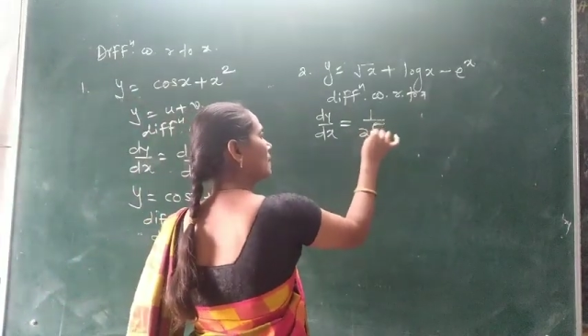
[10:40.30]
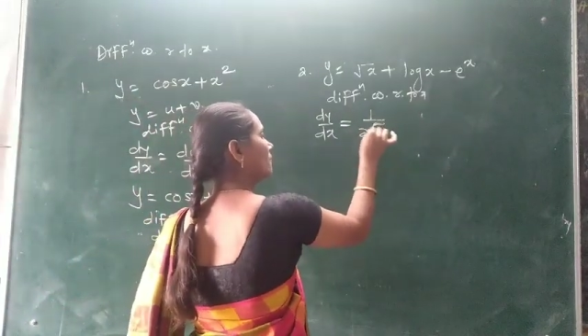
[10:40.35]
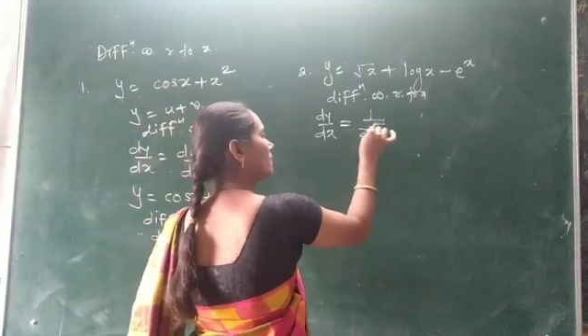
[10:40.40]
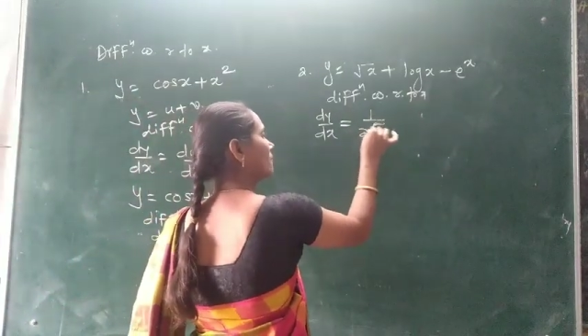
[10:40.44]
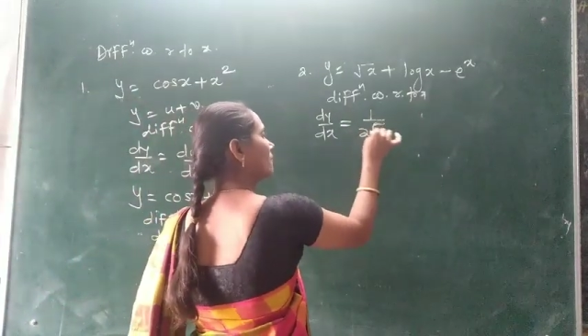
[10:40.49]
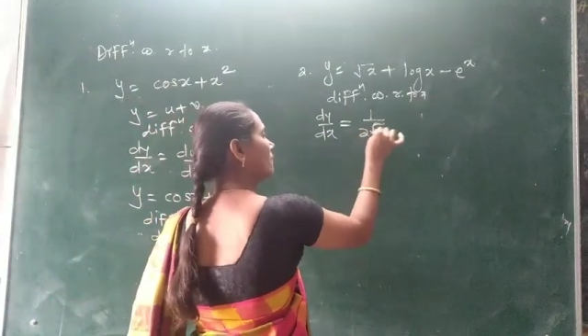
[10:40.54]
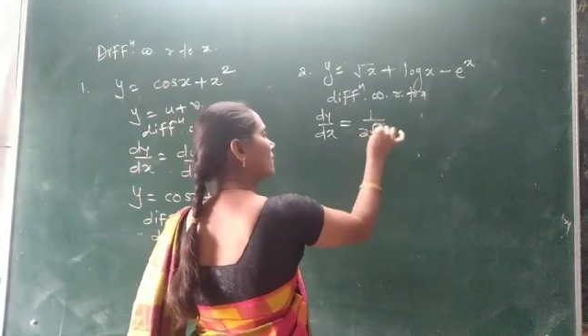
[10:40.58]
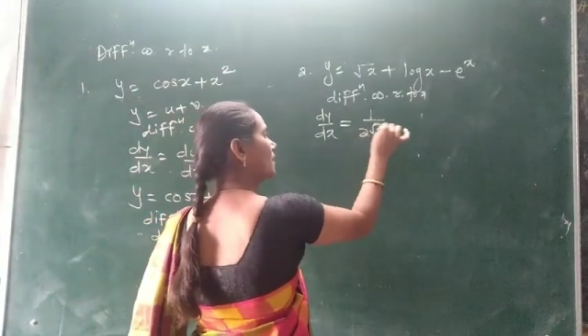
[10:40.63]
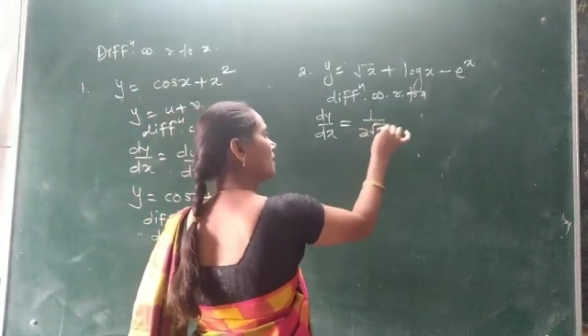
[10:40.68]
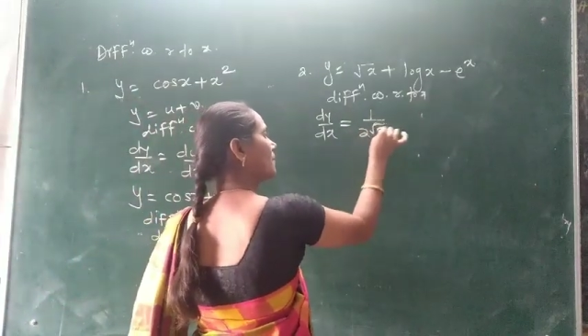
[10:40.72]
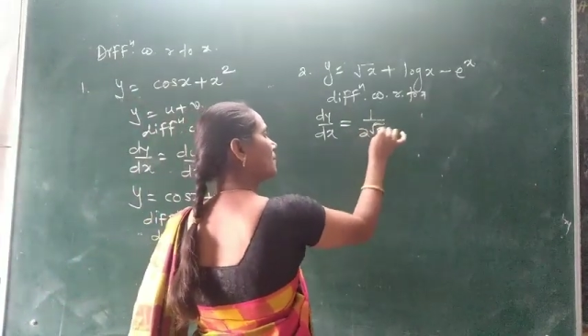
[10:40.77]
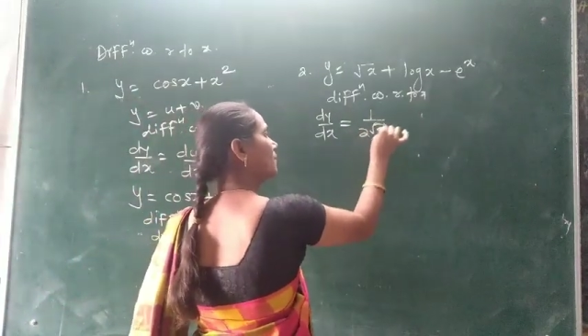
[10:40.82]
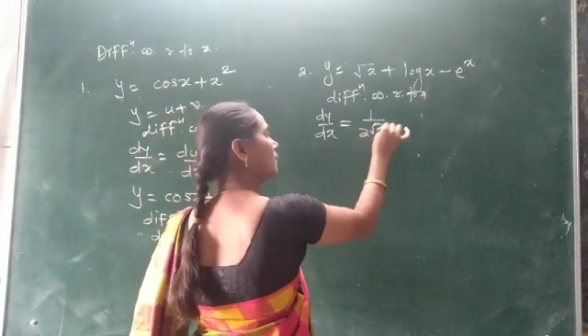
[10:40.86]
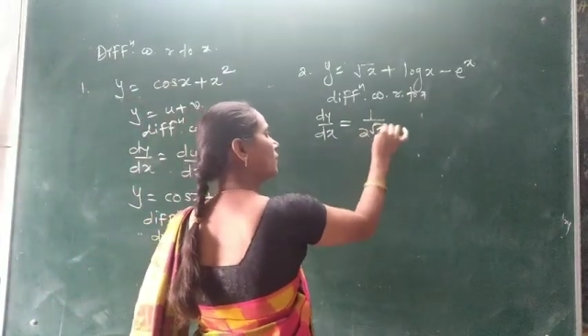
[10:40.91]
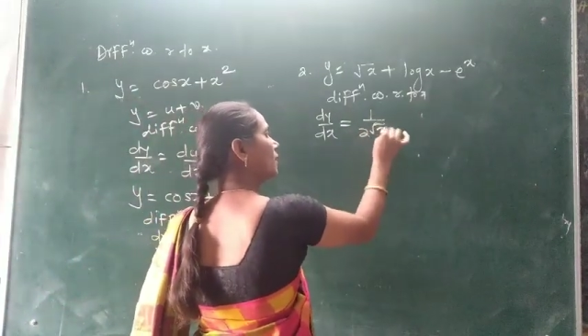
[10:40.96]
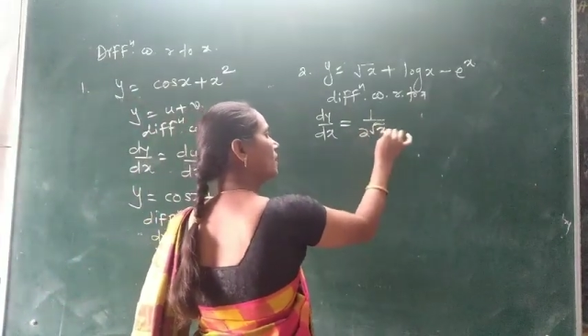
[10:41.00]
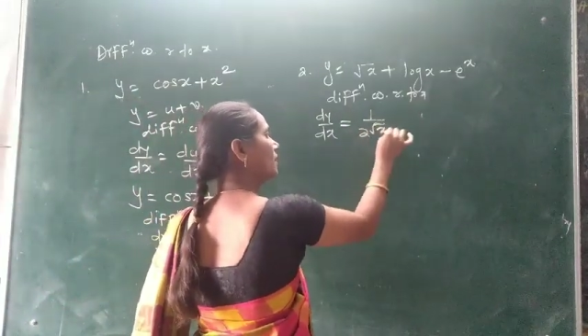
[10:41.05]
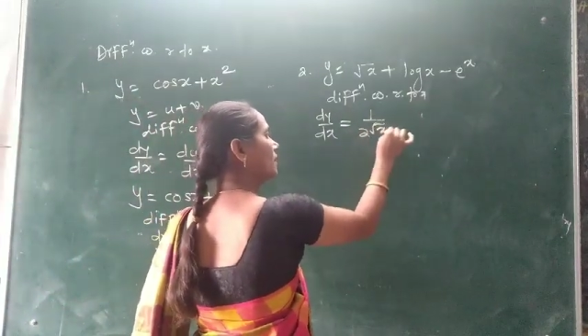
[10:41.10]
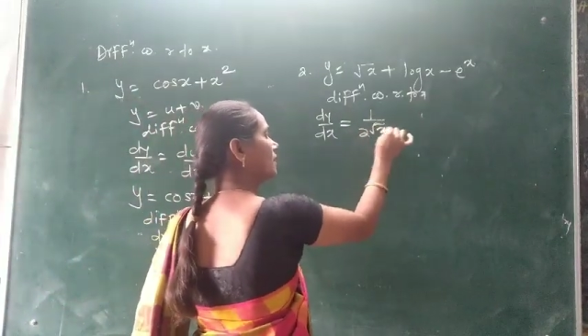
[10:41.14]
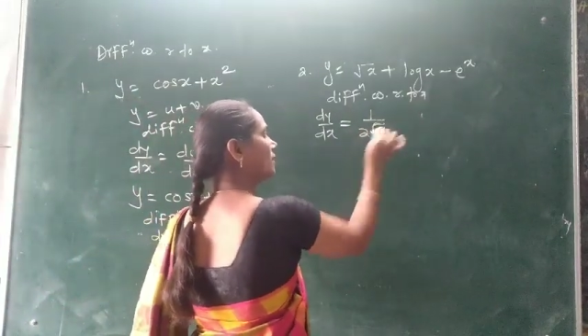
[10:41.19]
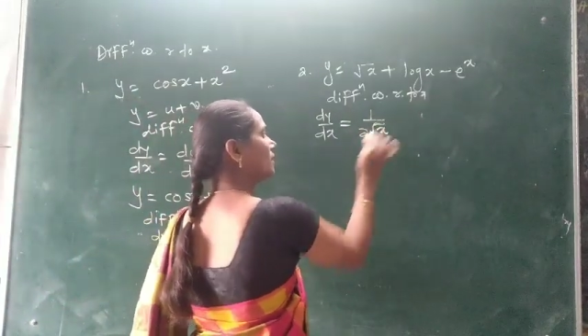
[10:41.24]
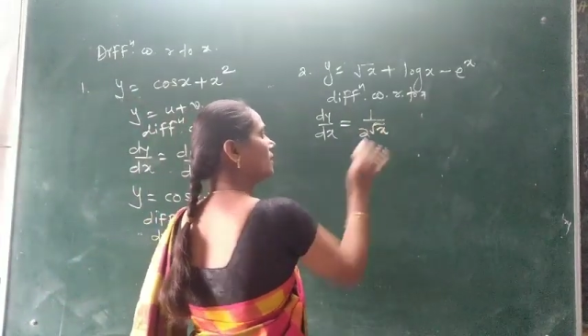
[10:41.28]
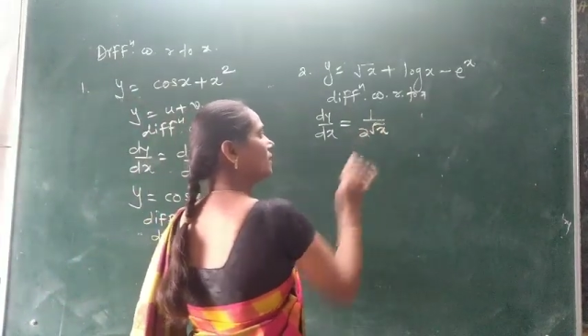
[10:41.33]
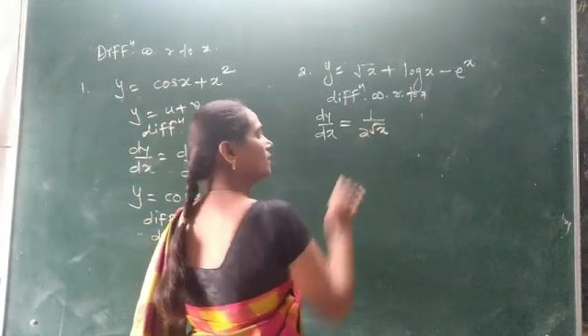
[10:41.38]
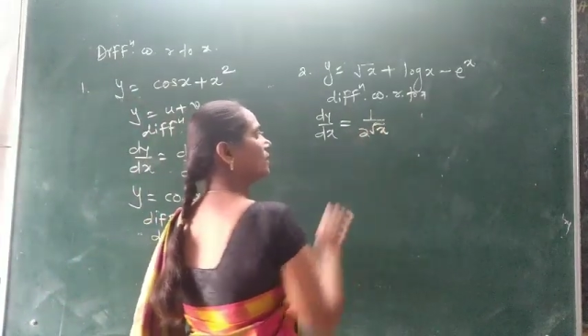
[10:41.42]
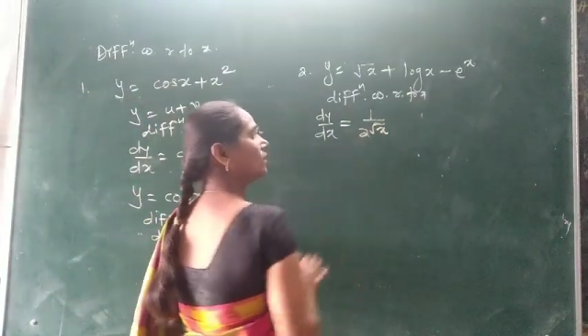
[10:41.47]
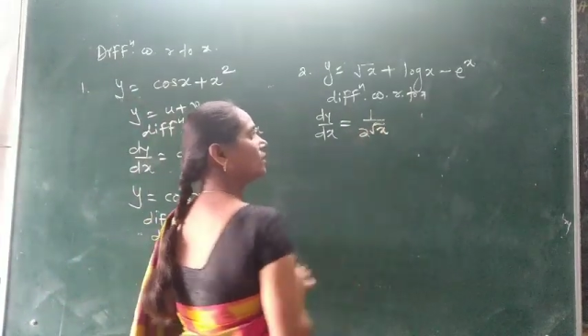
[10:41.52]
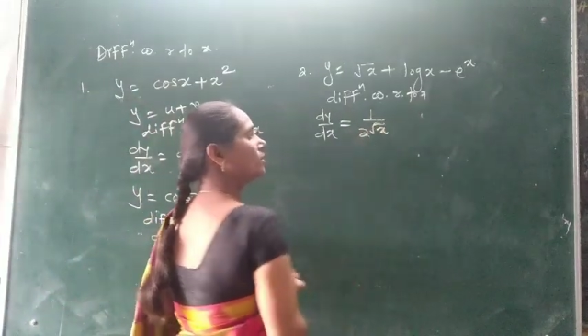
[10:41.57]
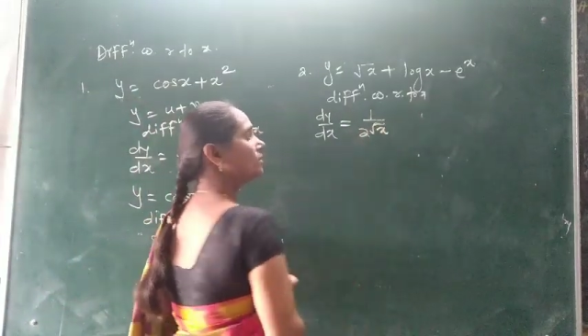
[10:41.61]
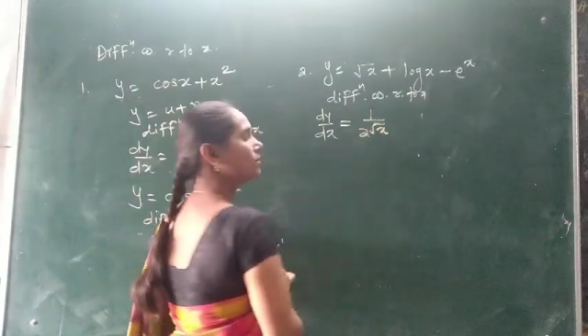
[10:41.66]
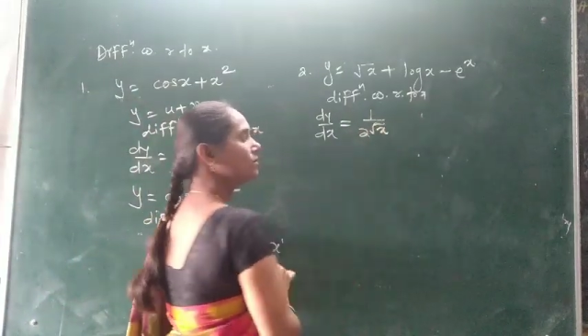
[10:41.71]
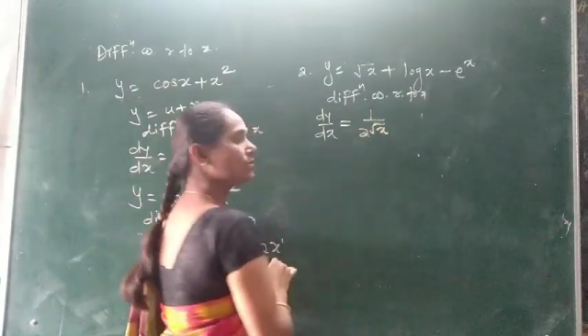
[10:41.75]
1 upon
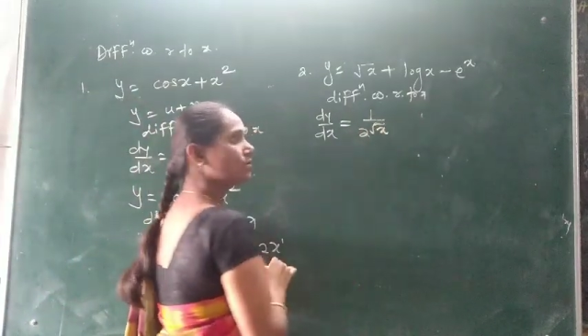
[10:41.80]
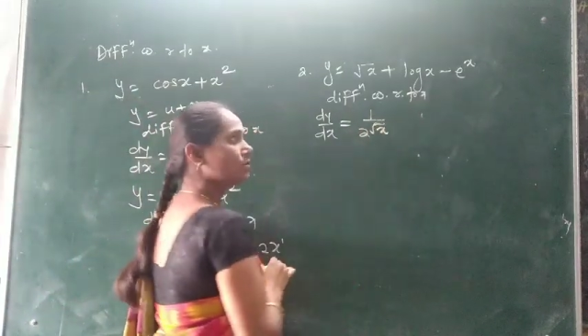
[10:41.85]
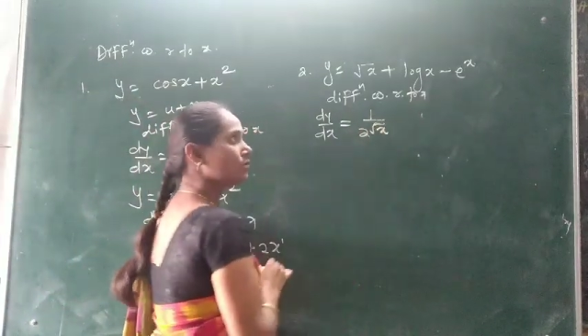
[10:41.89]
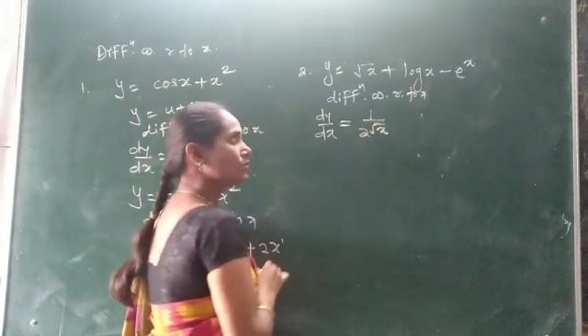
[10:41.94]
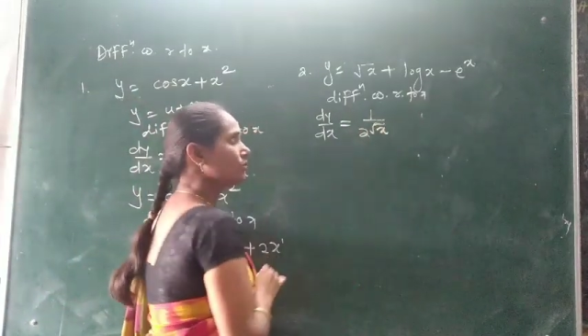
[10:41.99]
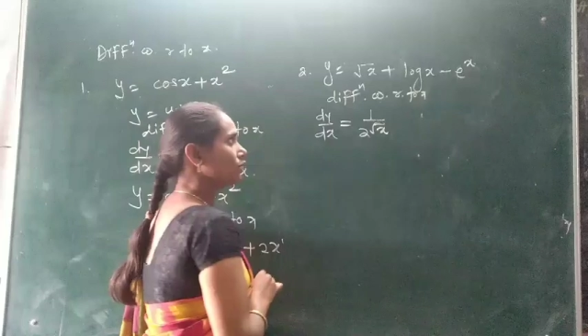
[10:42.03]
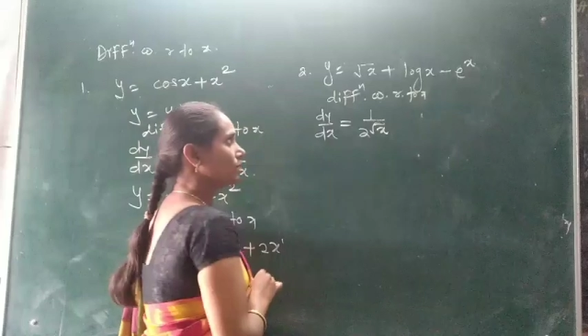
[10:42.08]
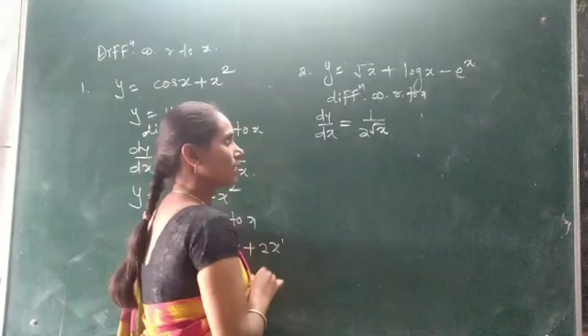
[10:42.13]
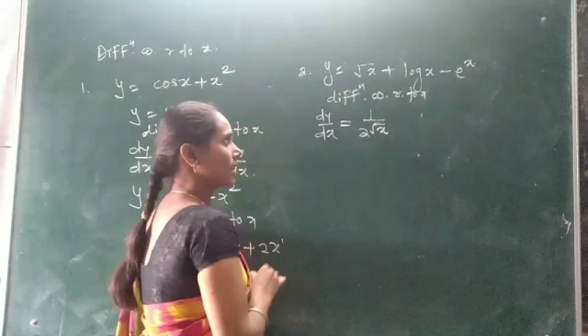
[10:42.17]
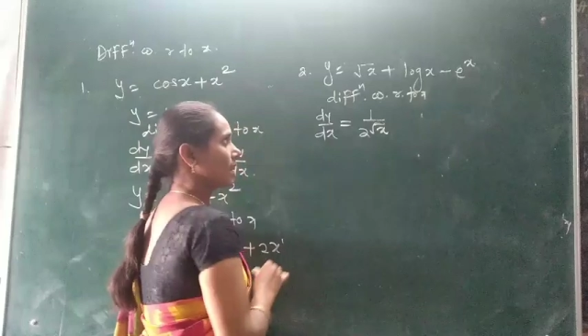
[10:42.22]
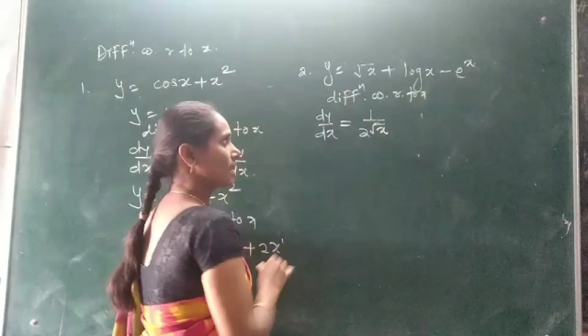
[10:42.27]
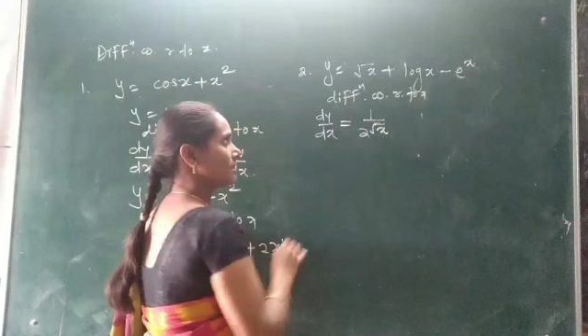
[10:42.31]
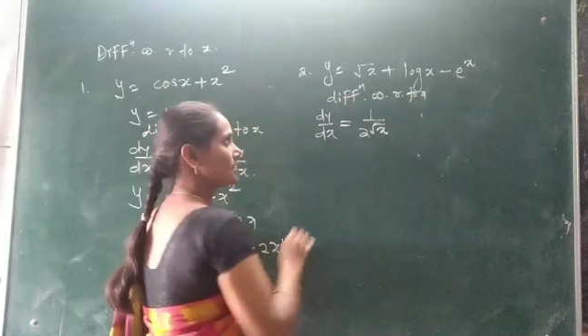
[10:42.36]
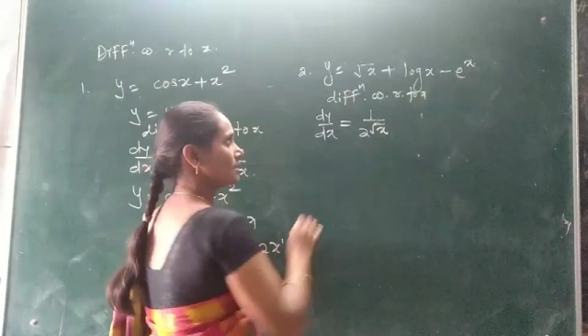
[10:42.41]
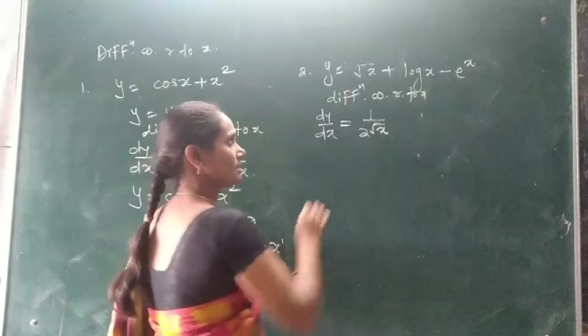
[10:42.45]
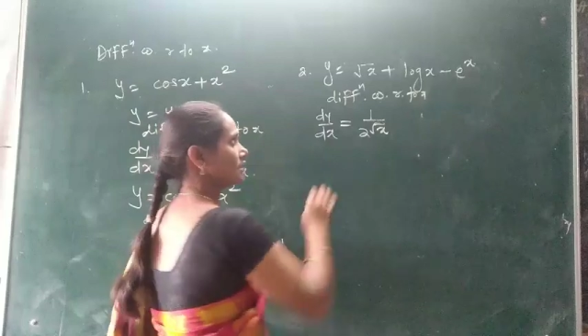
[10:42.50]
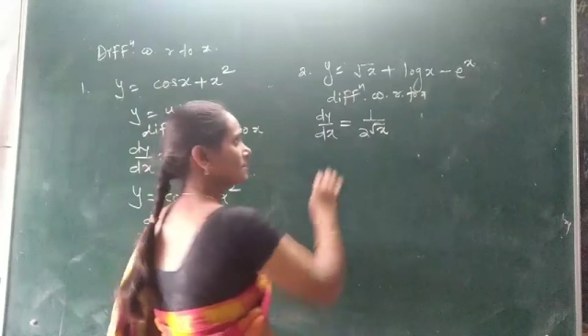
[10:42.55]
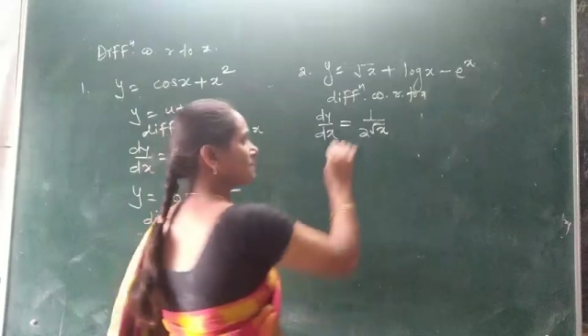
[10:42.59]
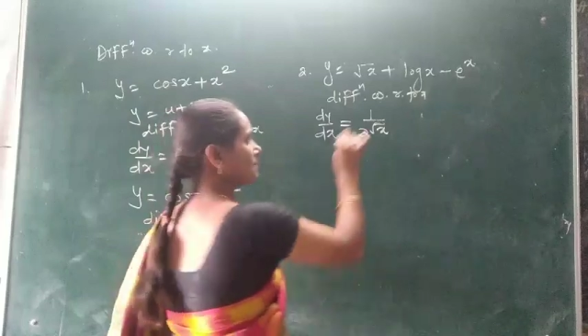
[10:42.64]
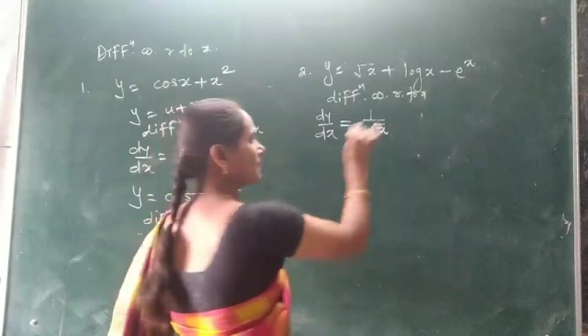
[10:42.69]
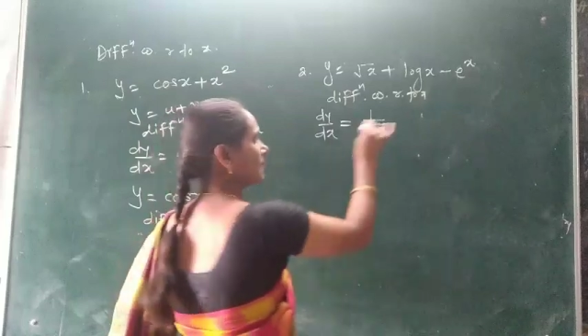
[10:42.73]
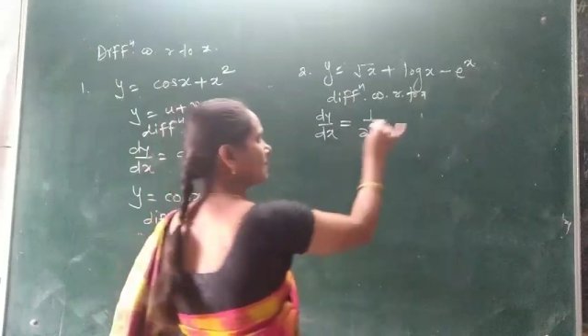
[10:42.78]
2 root x